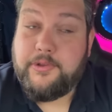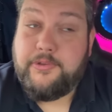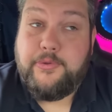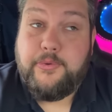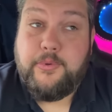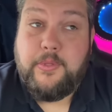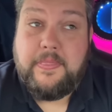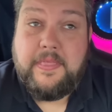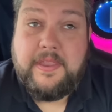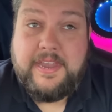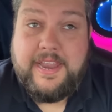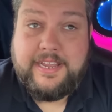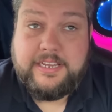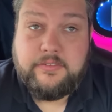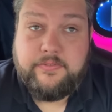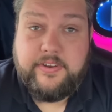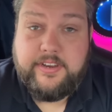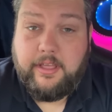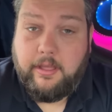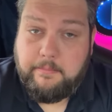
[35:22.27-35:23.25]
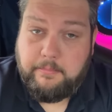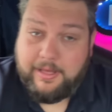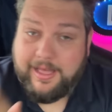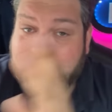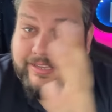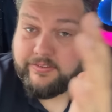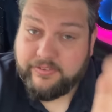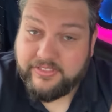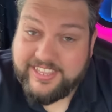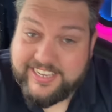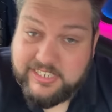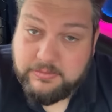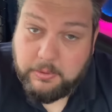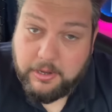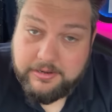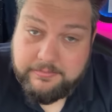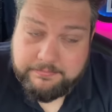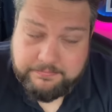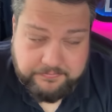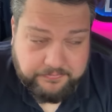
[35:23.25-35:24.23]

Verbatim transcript: to the next video. But as for this one,